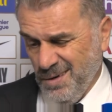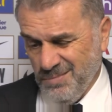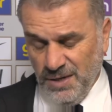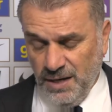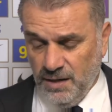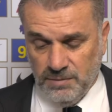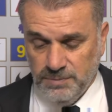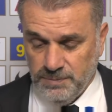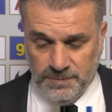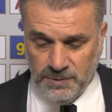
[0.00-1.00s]
Yeah,
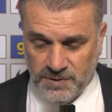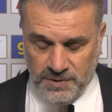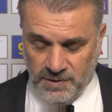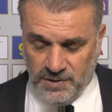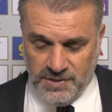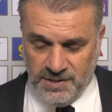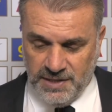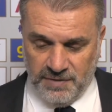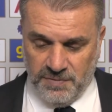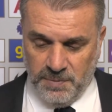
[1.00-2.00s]
like I said, it's
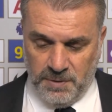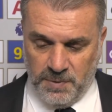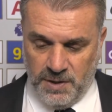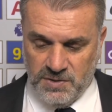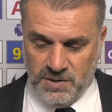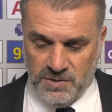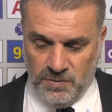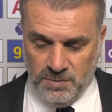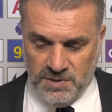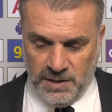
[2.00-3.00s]
hard for me to process. I
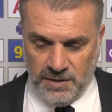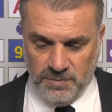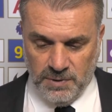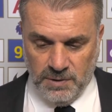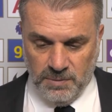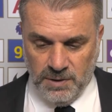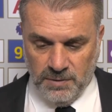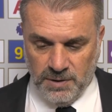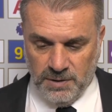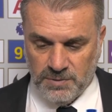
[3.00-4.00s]
thought we started really
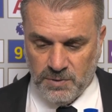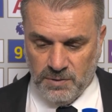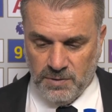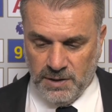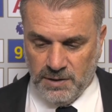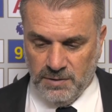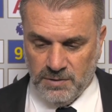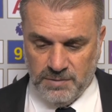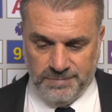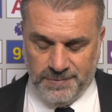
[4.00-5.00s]
well. You know, we scored a great
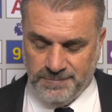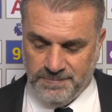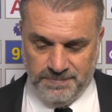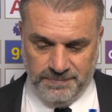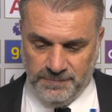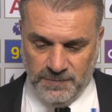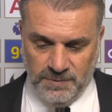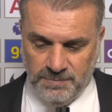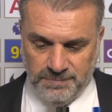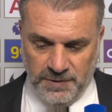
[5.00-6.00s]
goal
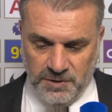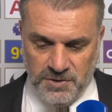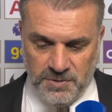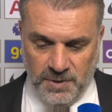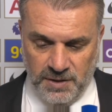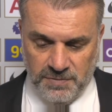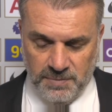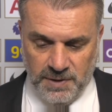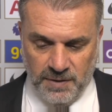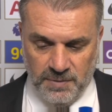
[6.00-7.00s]
inches away
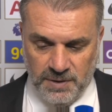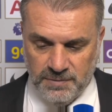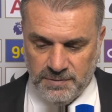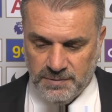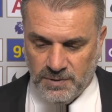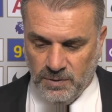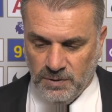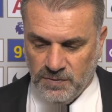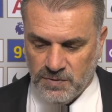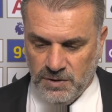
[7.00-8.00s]
from another one and
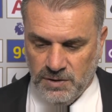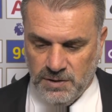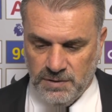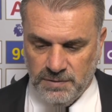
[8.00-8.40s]
called offside.